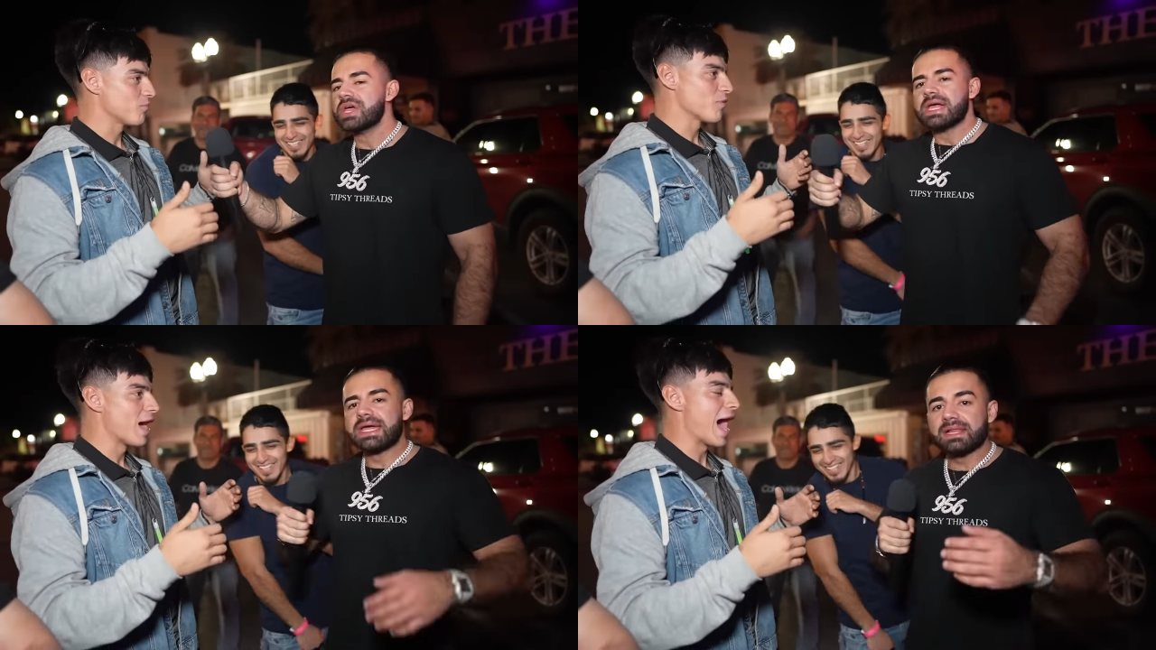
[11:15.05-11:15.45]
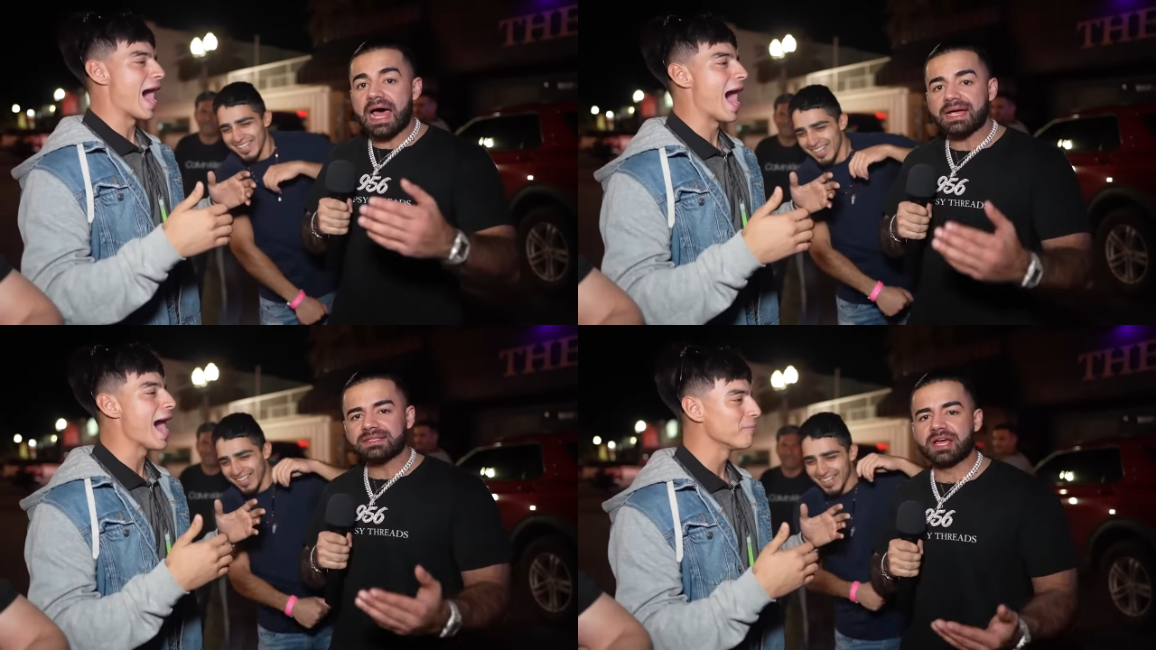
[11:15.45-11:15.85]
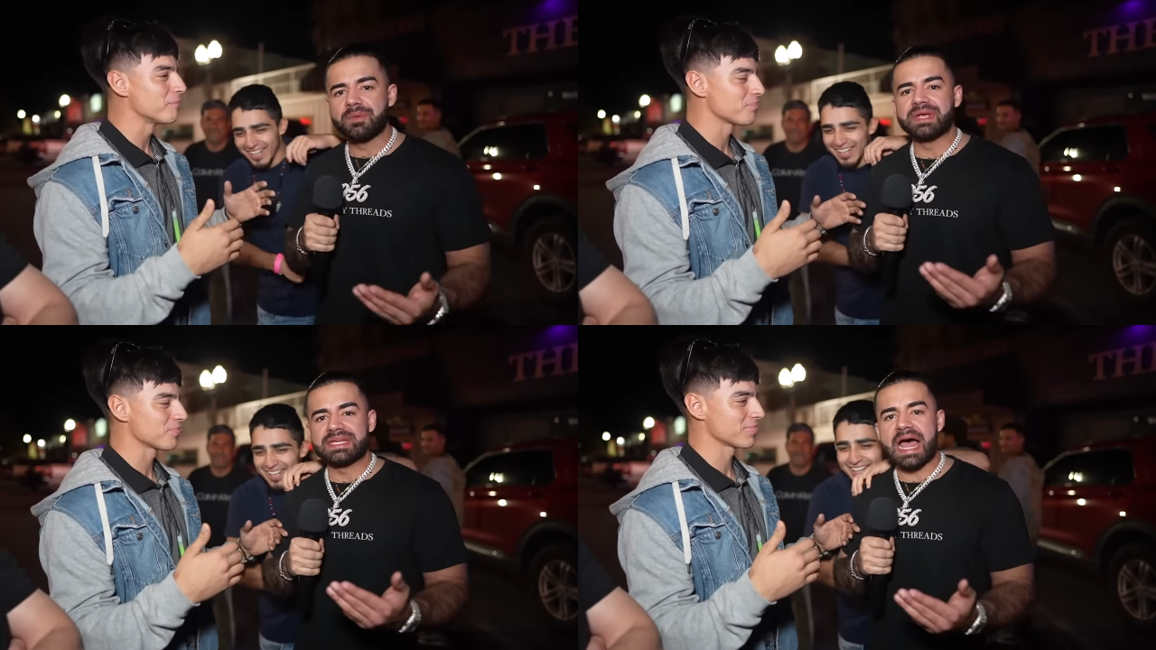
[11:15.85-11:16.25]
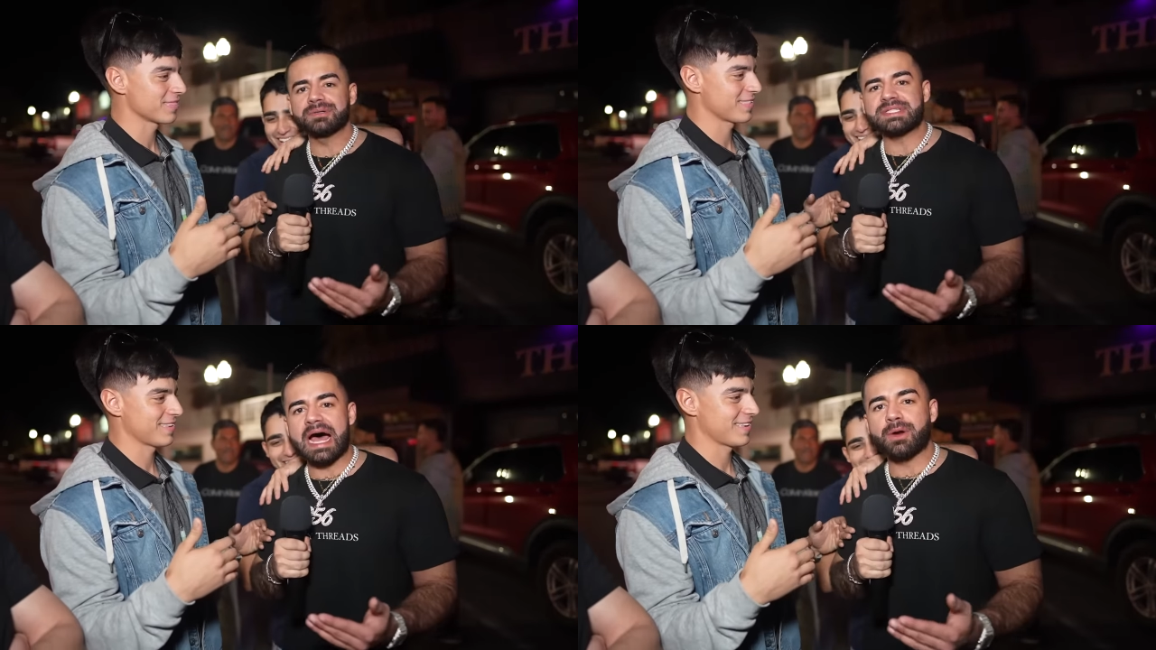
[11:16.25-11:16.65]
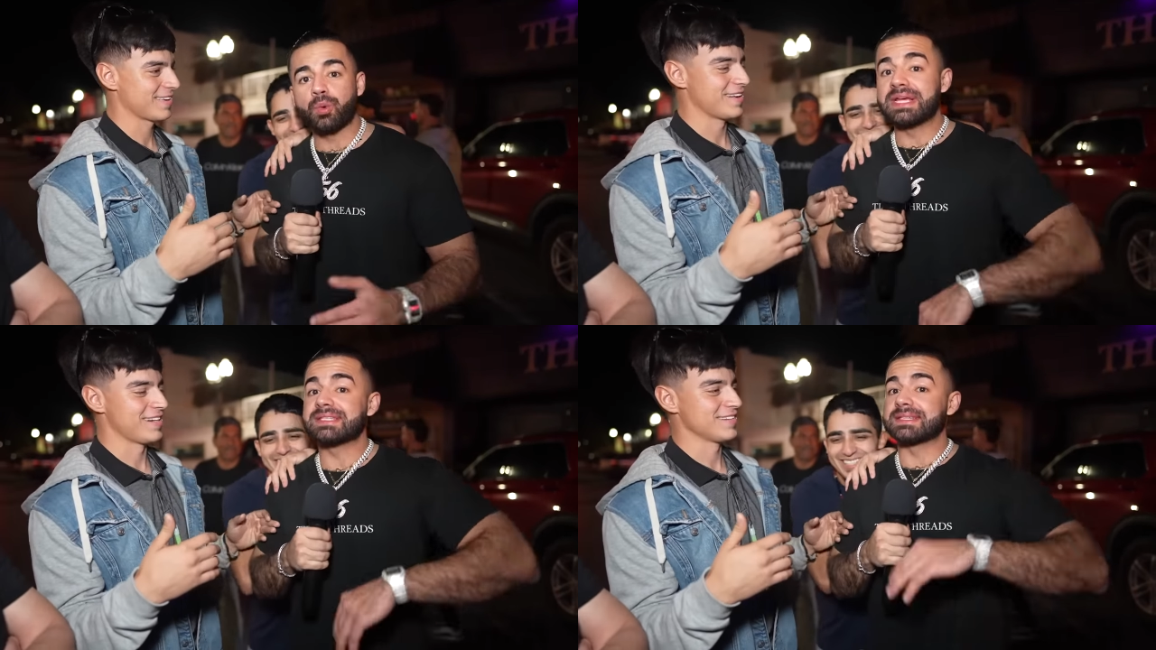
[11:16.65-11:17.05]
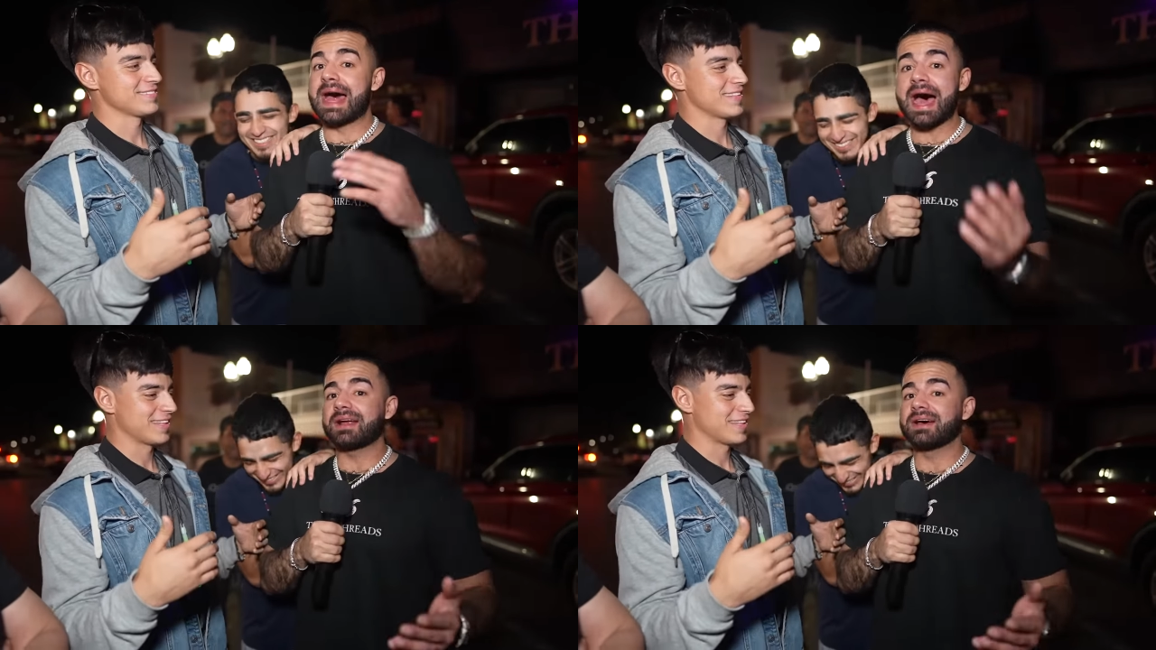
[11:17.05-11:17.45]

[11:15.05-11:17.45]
Speaker 1: He likes coming downtown when he's not